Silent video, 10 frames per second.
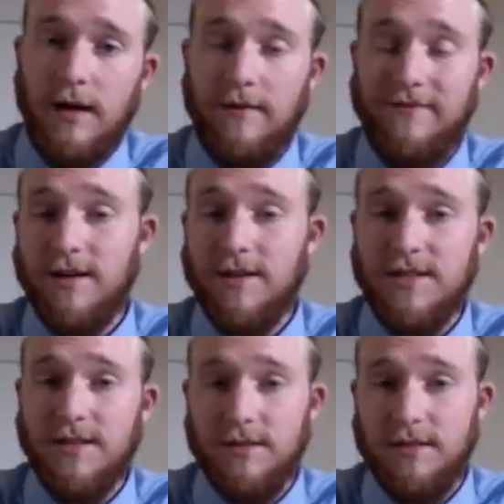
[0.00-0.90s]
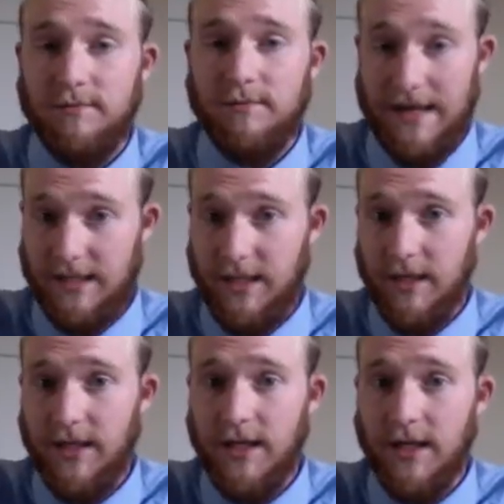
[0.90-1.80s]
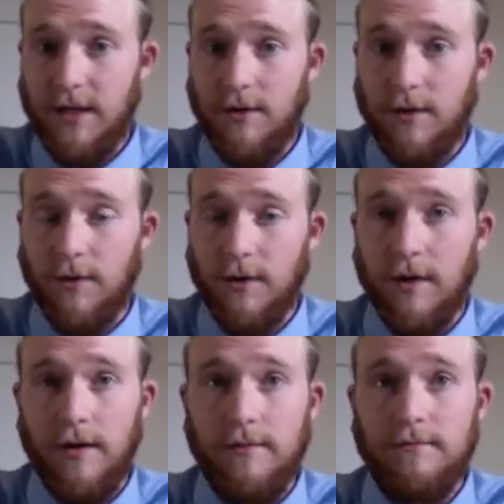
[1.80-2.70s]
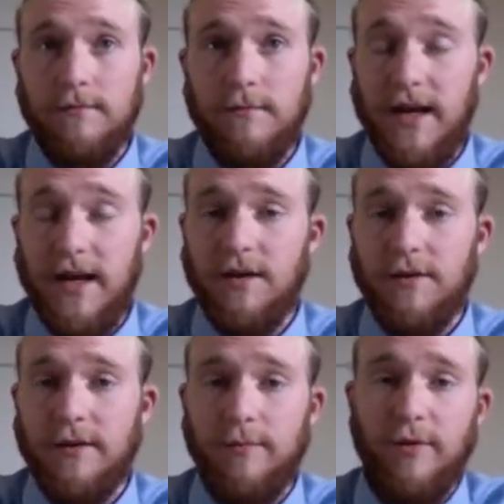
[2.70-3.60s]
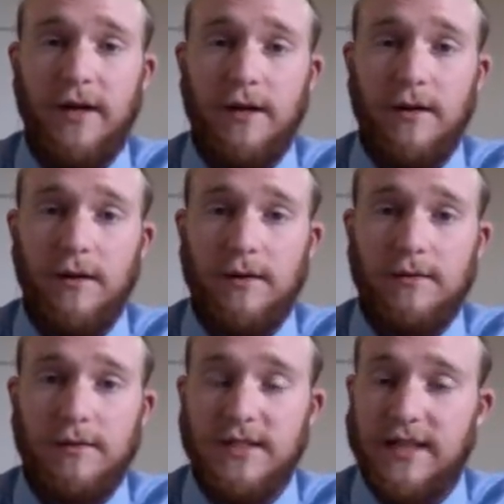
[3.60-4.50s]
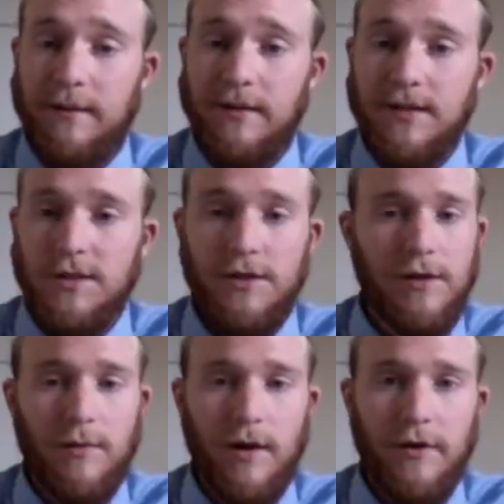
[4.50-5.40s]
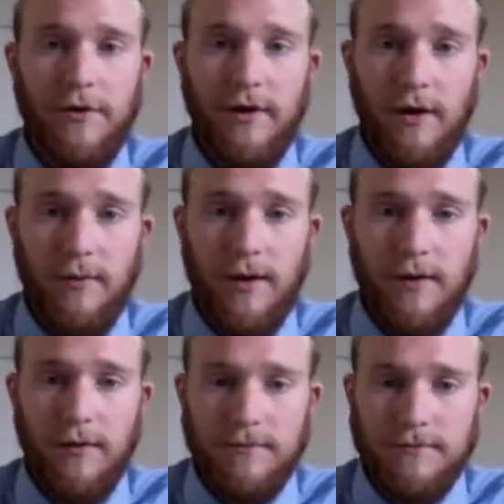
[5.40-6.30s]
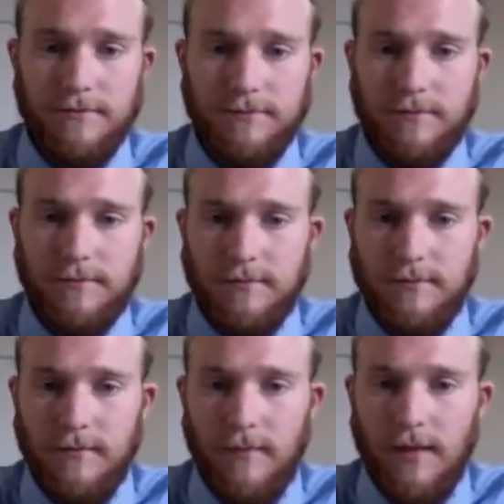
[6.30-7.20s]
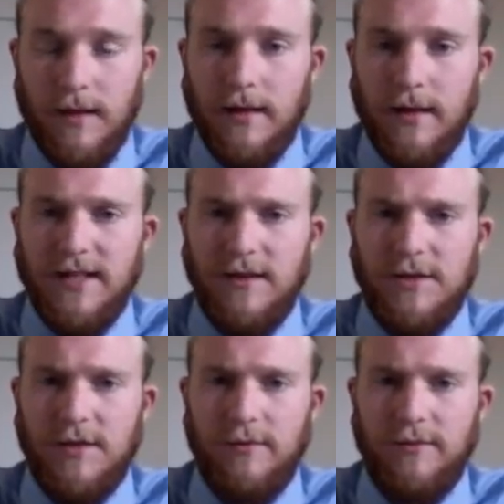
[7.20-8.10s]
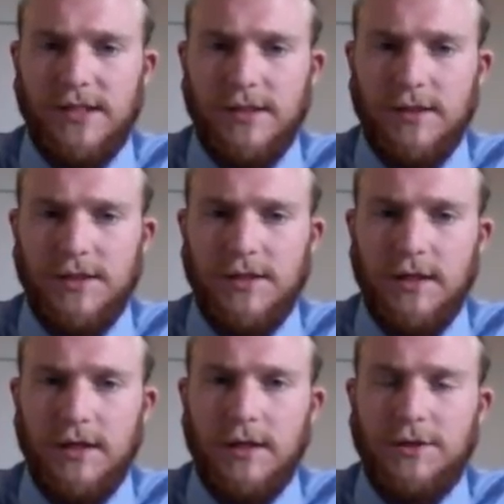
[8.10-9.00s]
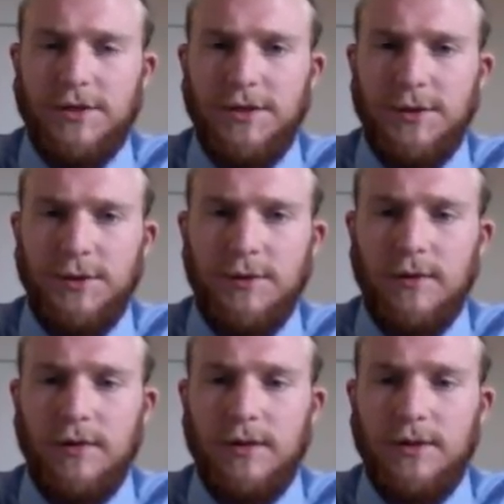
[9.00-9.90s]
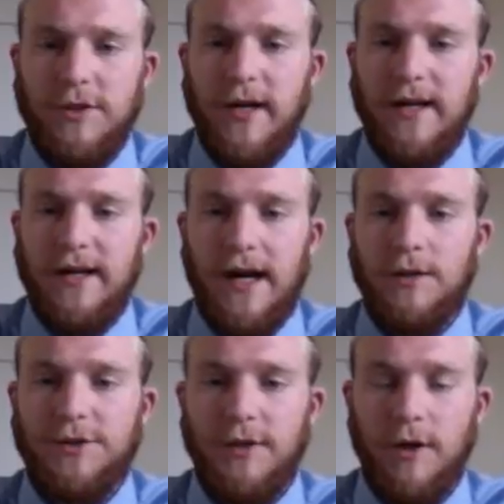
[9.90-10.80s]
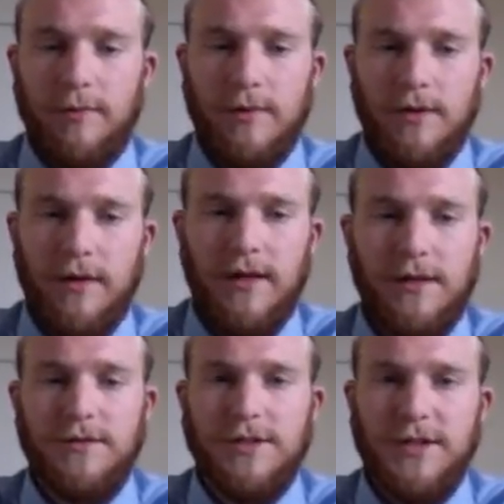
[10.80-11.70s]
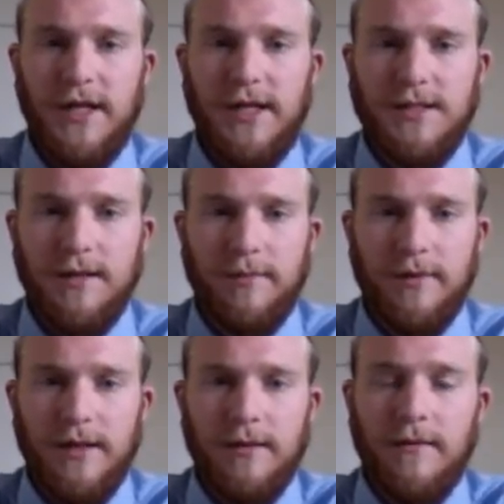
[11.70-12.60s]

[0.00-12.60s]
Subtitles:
viruses, bacteria, or any other debris or contaminants that you don't want in your drinking water. It's also been researched to create an allotrope. I think this was a Chinese company.